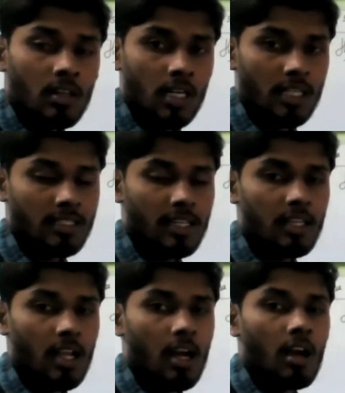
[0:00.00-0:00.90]

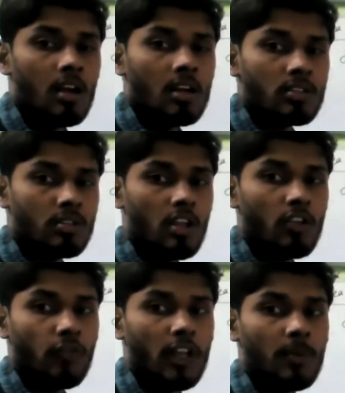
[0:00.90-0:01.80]
Understanding that? So now
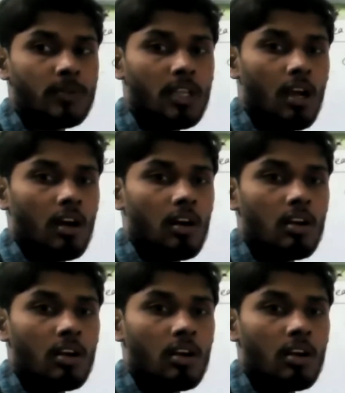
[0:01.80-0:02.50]
if you observe